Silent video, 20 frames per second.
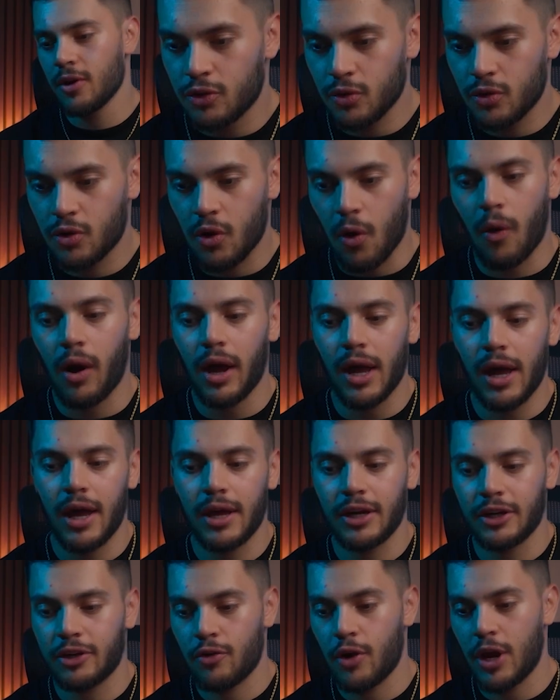to go
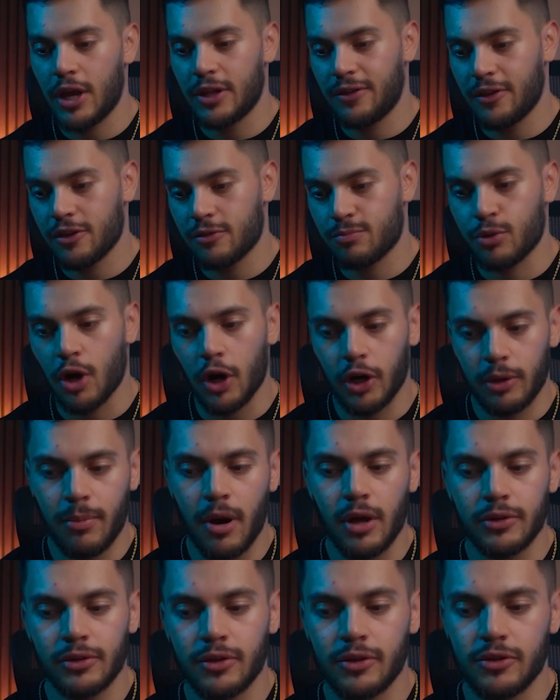ahead and create these product
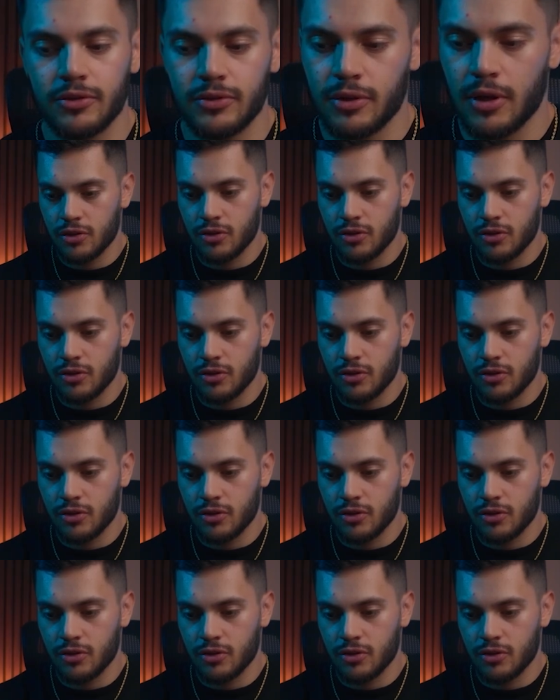bundles